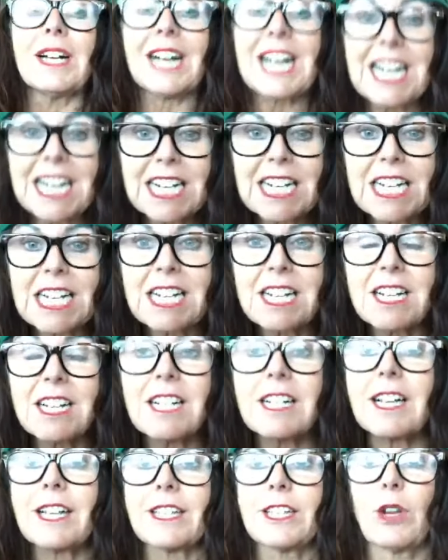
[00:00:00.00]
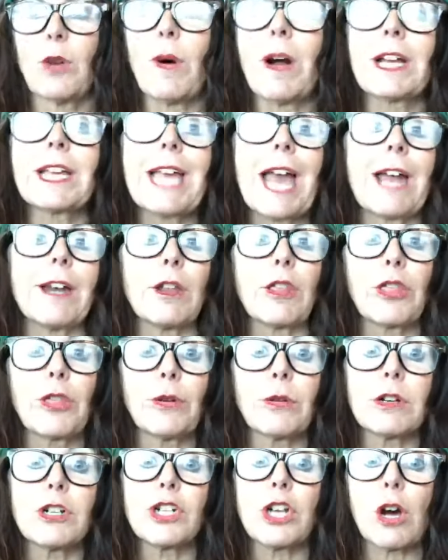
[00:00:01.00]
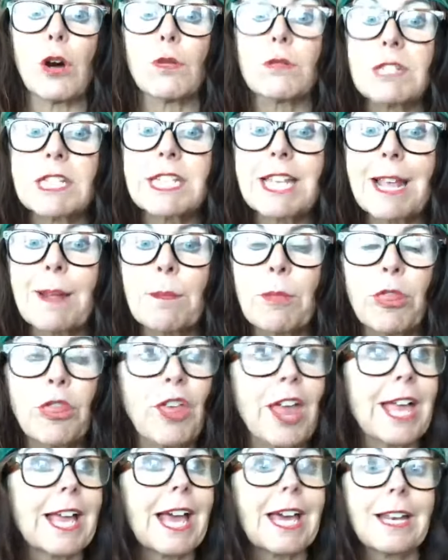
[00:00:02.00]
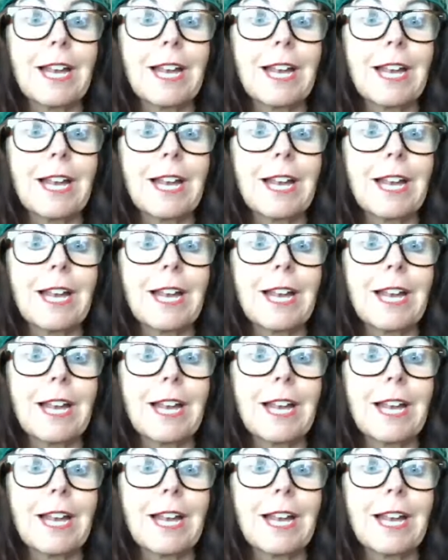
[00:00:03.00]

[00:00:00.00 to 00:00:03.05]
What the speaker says: Ah, again, third toe, same thing.